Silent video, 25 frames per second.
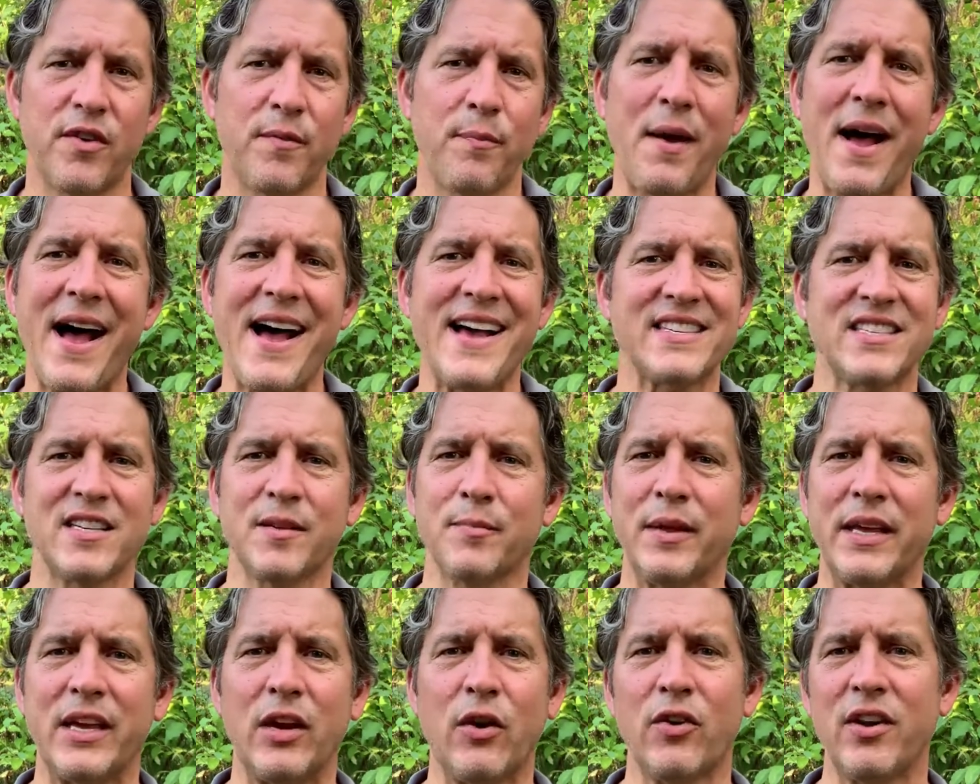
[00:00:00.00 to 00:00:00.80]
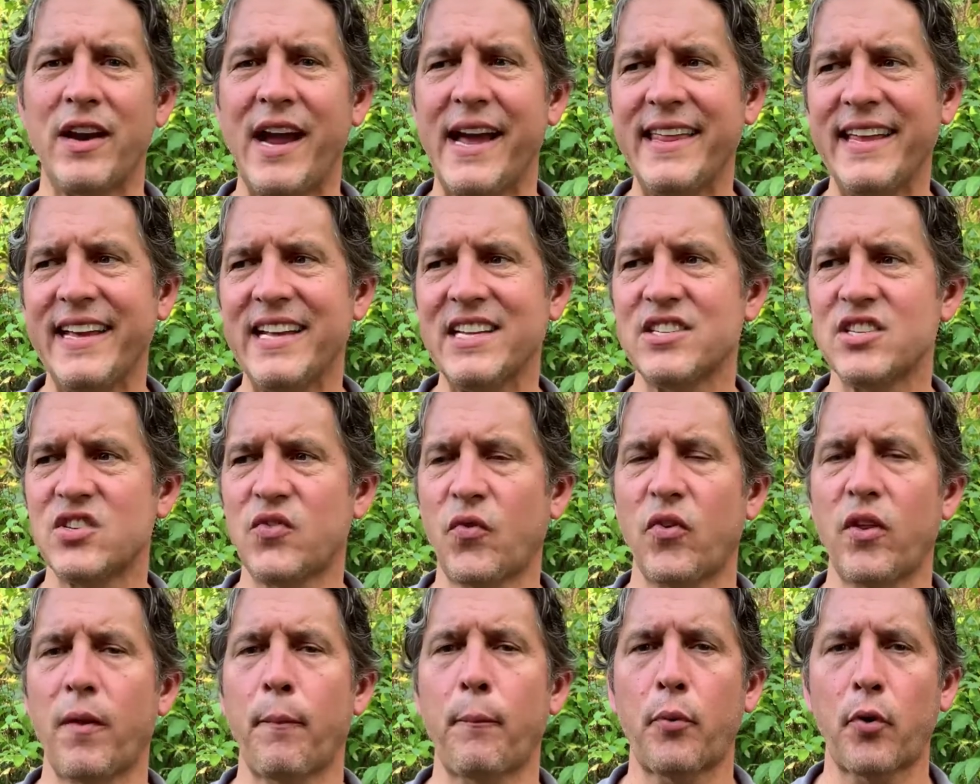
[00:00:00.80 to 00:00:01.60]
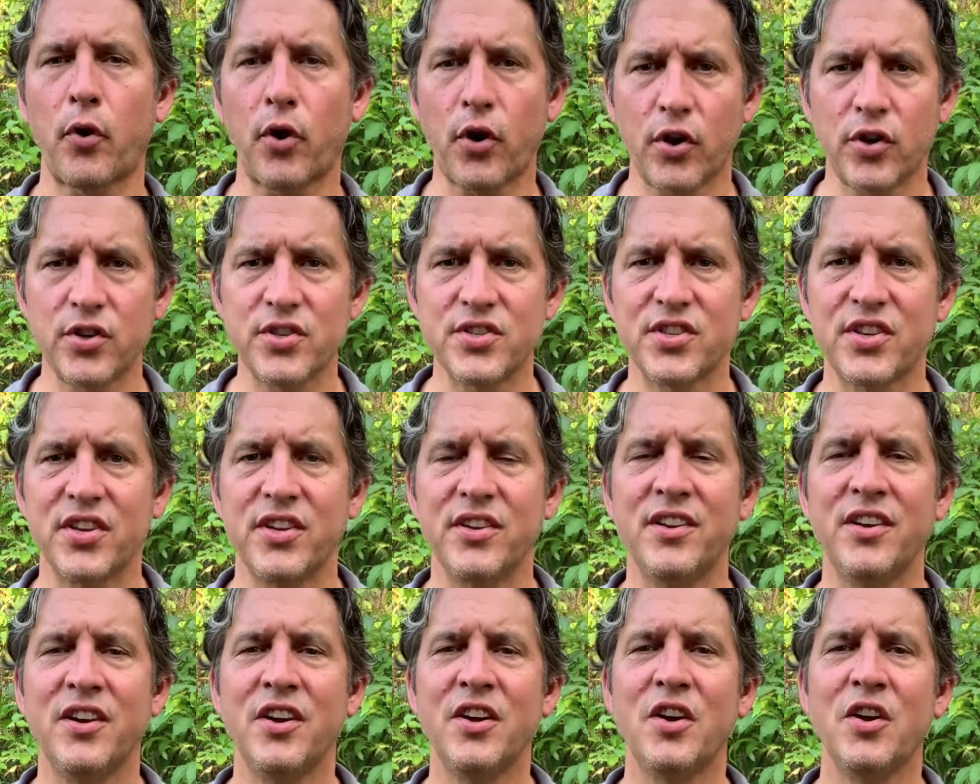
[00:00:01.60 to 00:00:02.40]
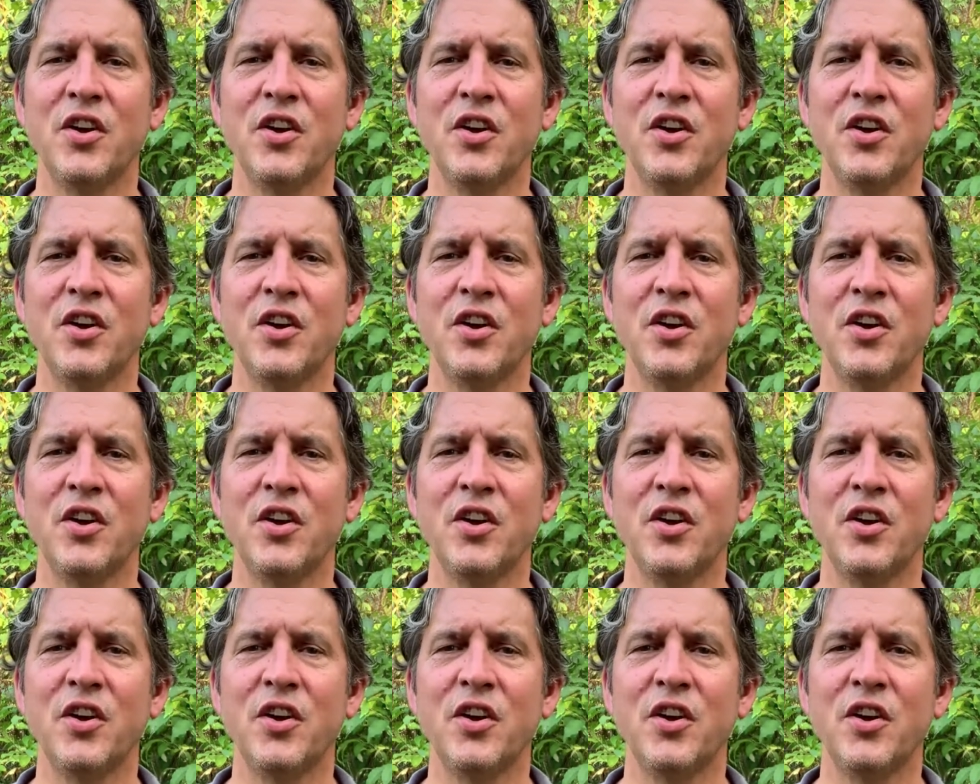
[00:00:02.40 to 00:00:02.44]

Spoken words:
Possibly, or I think it's just for the person